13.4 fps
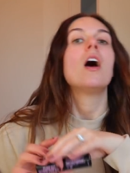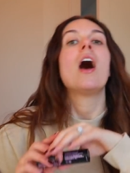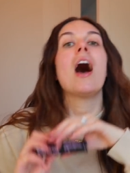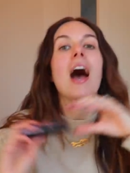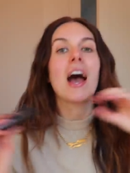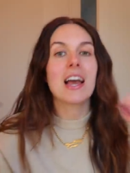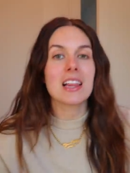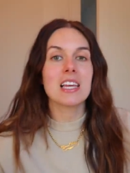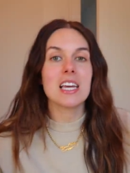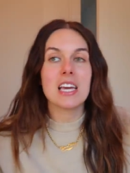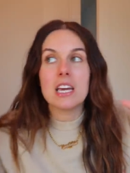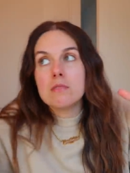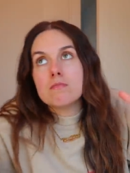
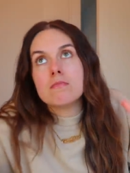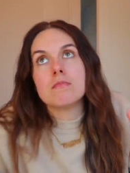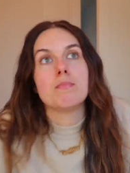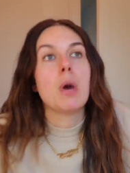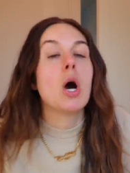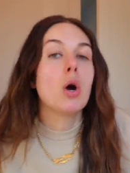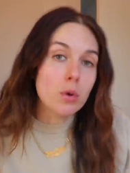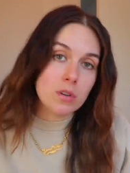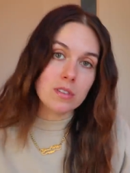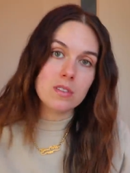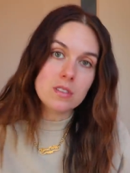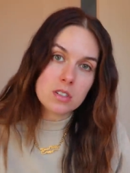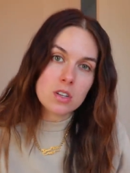highly
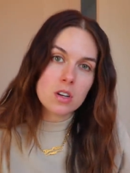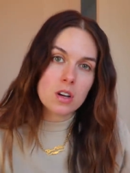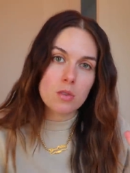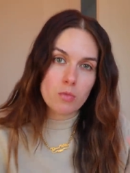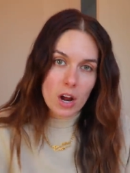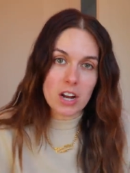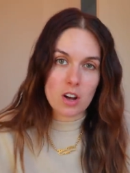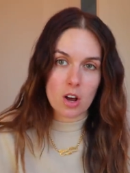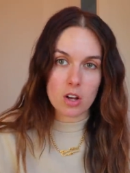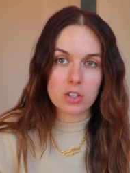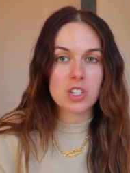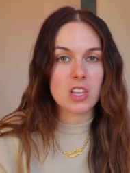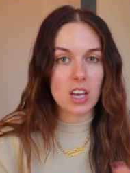potent
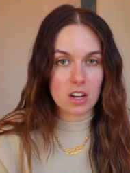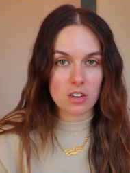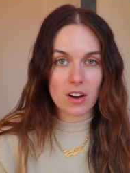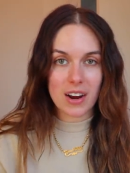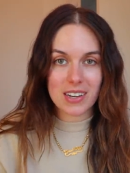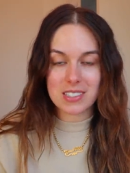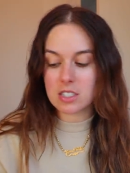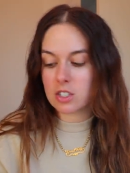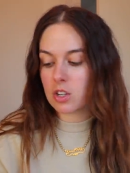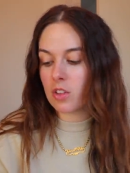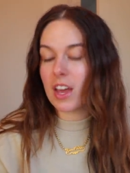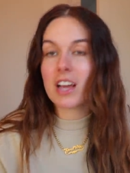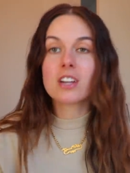retinol to the under eyes.
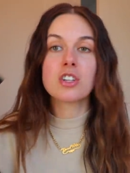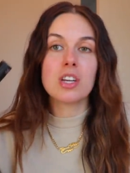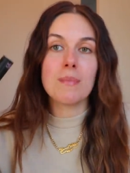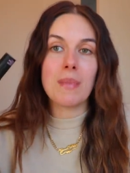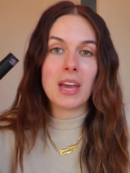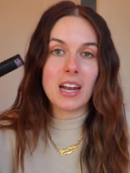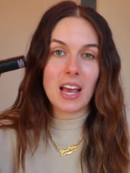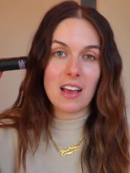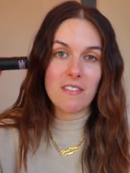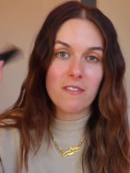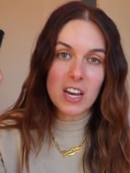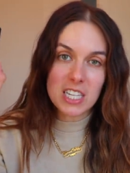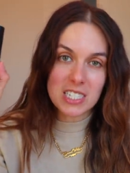So they actually made a
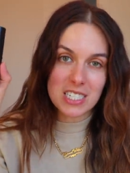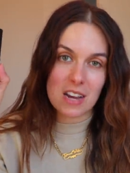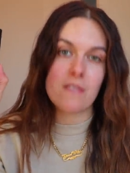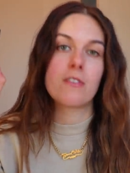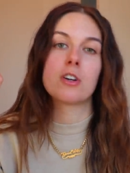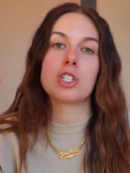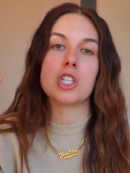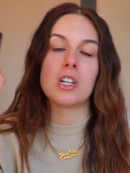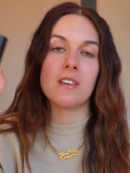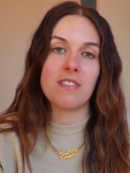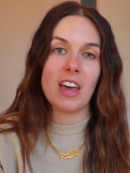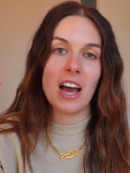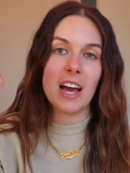face stick version
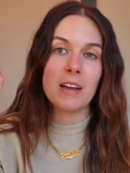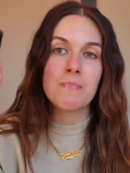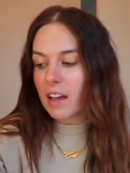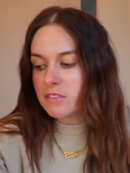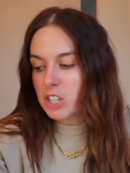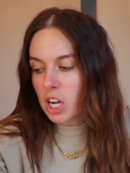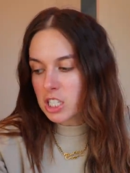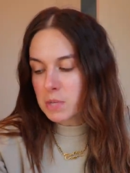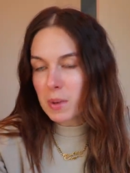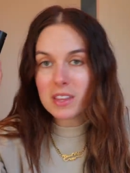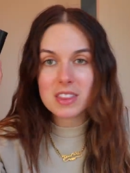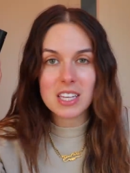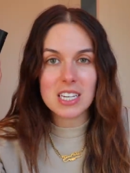of that. I've talked
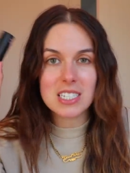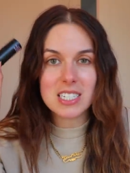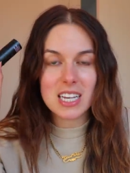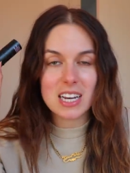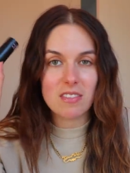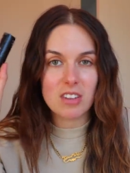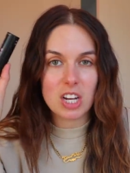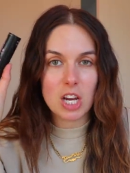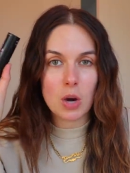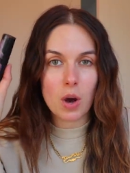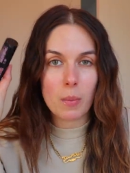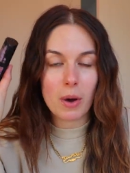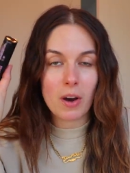about this in a
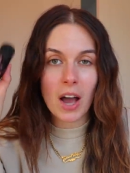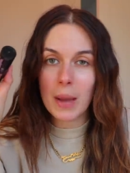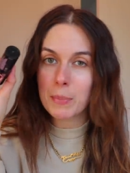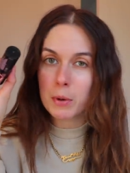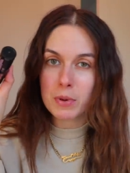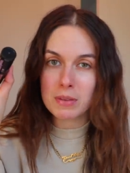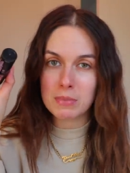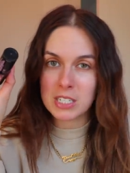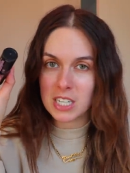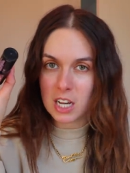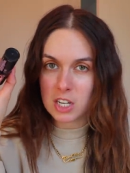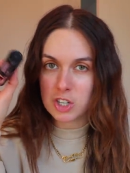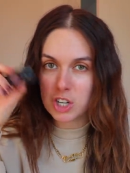video about
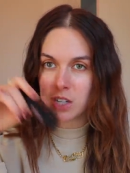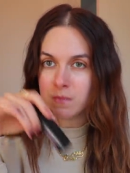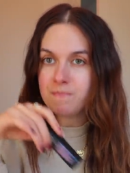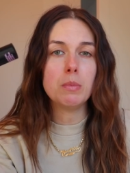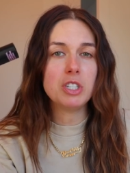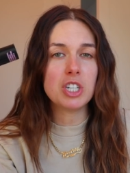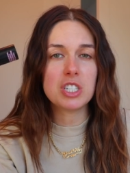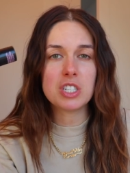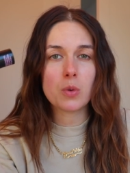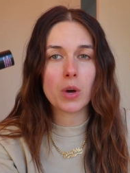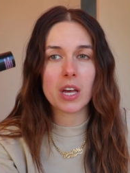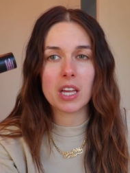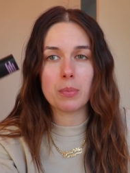hyperpigmentation, but just to
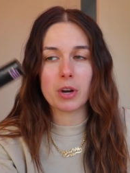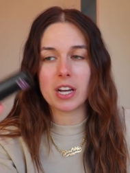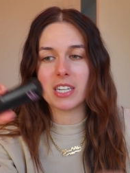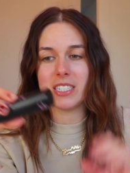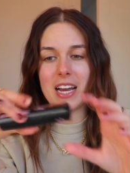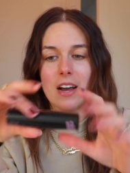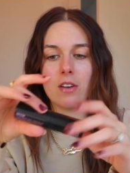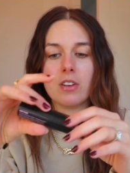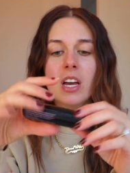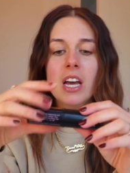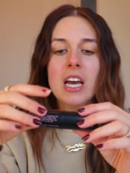quickly break it down,